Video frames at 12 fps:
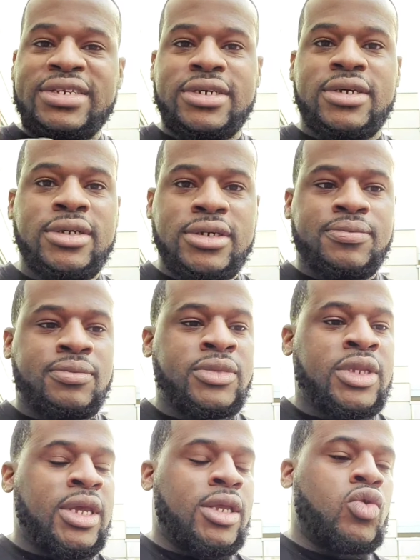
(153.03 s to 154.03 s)
to cook,
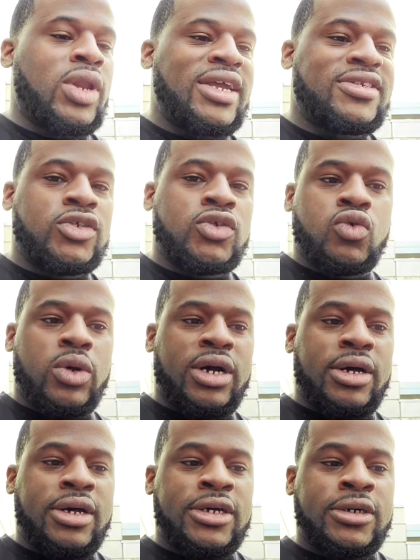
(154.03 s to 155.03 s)
you like
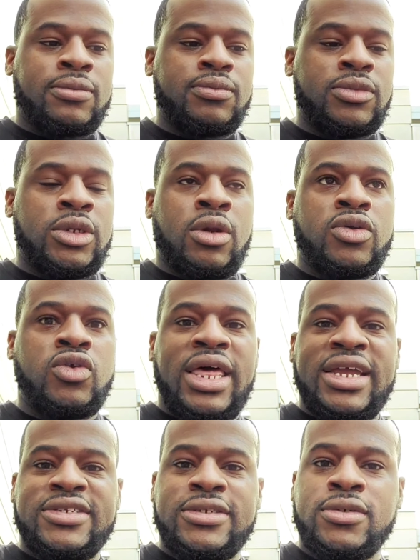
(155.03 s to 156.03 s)
to, you
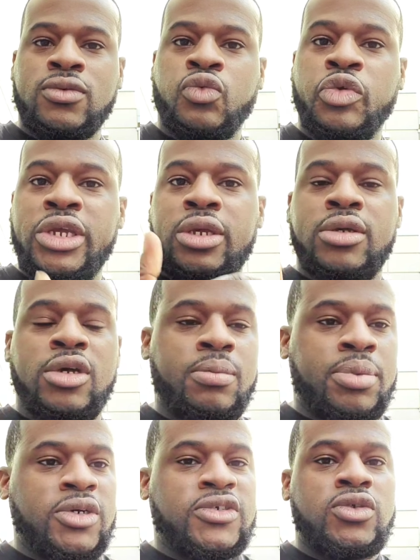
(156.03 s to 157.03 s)
like to read
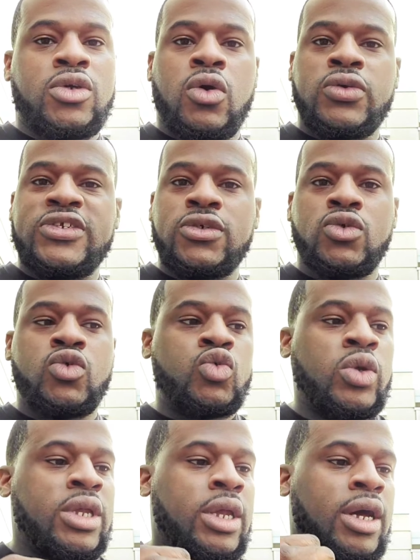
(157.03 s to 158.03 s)
cookbooks. You go to
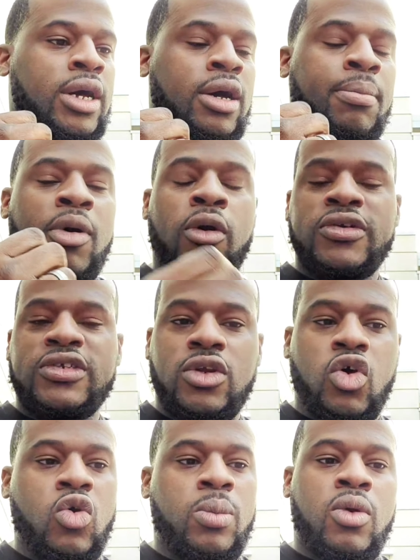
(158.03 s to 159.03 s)
Barnes and
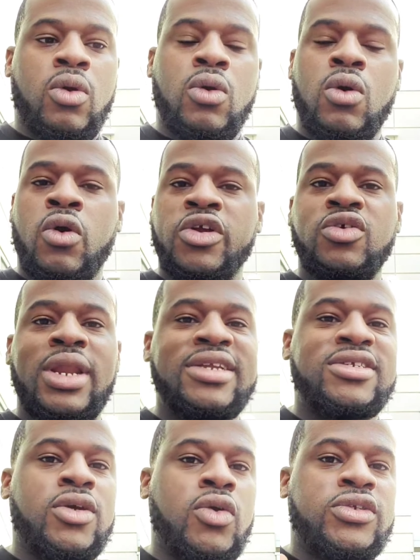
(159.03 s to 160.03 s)
Noble, or you like
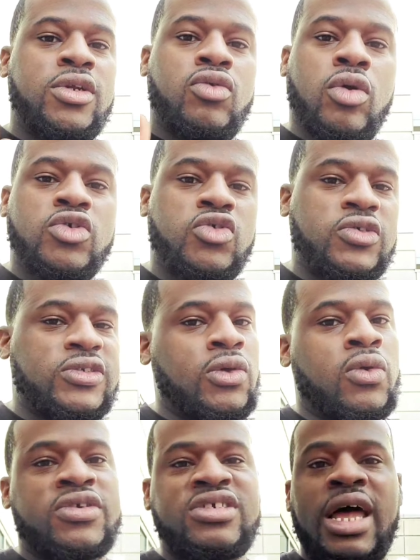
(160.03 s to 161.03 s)
to go to the grocery
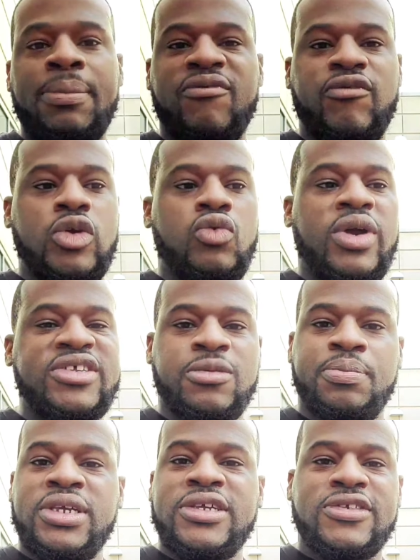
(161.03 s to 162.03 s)
store, shopping for new
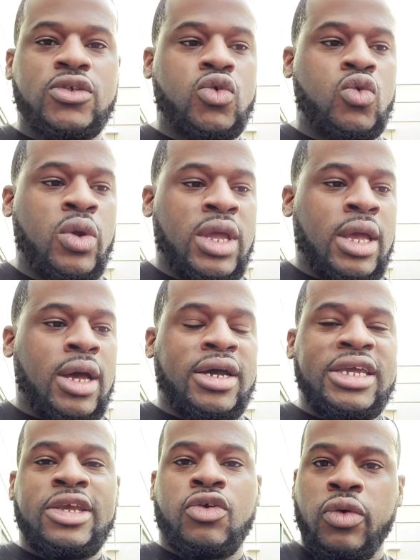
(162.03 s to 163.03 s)
recipes, new
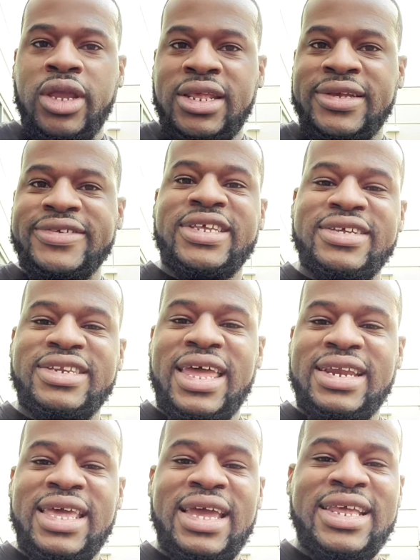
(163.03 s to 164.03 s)
ingredients, things
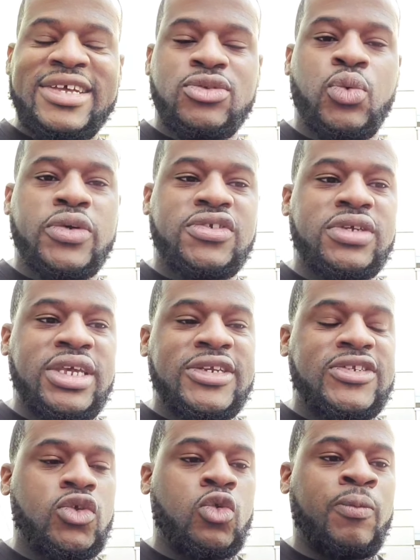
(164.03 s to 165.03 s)
like that. That's what you're
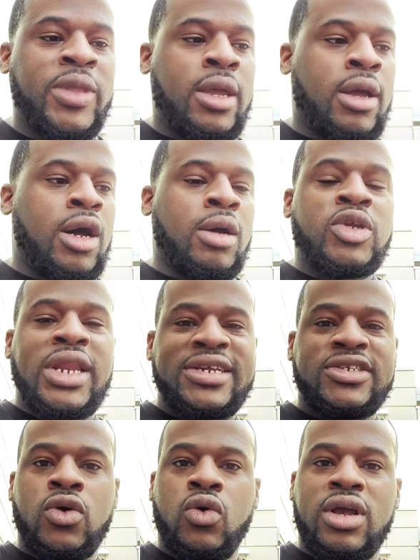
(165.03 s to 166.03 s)
into. You like
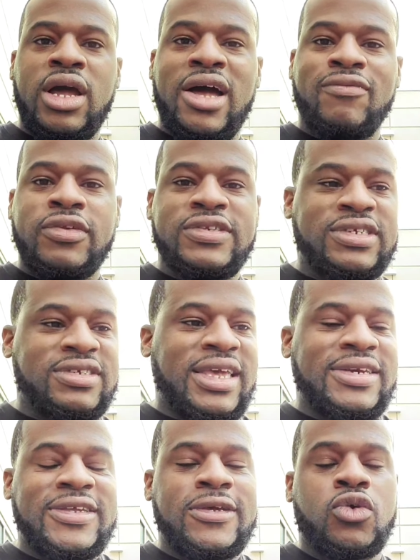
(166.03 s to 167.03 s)
to go to conferences
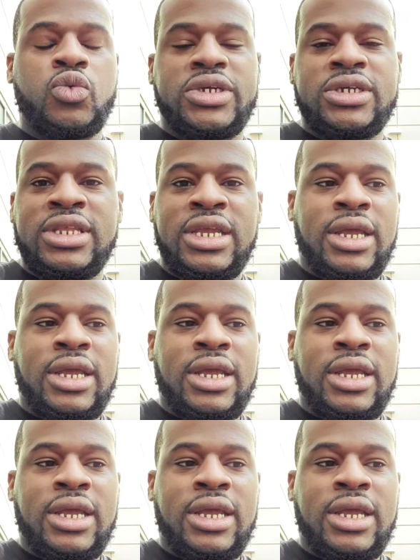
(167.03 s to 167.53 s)
that deal with